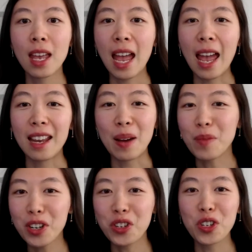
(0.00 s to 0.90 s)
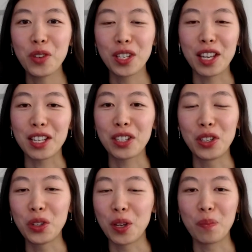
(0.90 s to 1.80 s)
And I'm not sure if it's like
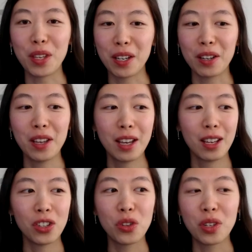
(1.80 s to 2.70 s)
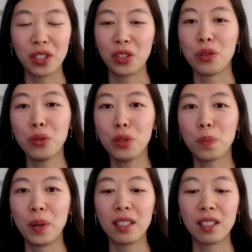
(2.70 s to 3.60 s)
still something students use,
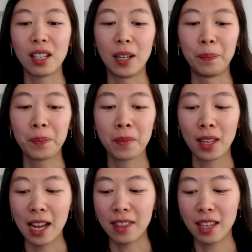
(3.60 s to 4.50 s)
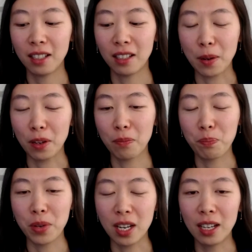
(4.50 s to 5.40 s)
but I think like
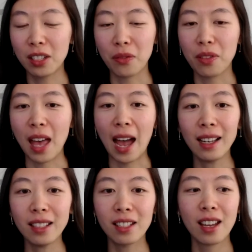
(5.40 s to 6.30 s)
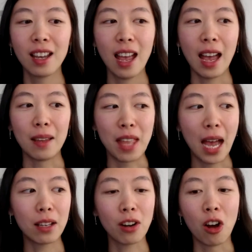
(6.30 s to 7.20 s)
because of that and
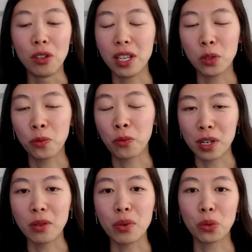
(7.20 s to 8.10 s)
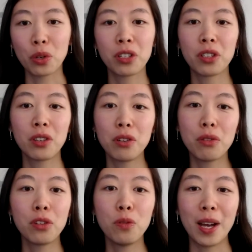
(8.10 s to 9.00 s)
that all these free resources on
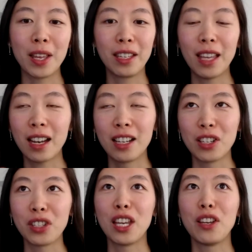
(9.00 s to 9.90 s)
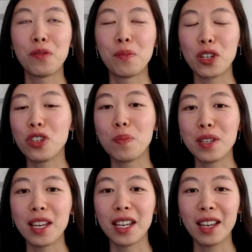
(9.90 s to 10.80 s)
YouTube, I think that kind of saved my
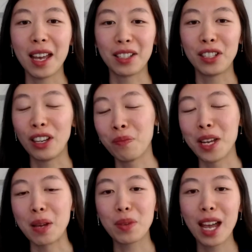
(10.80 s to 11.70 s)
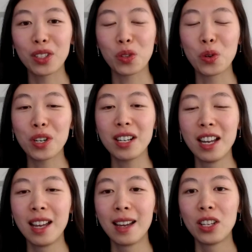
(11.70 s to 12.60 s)
GPA and saved my MCAT score.
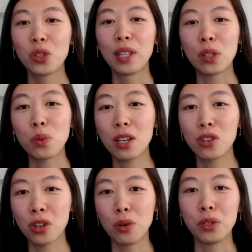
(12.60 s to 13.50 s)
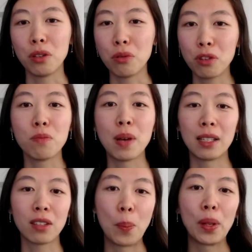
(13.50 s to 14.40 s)
So that's why I chose YouTube as
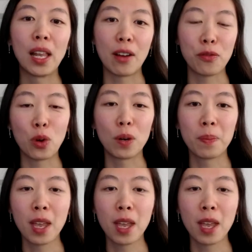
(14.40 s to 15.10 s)
the platform.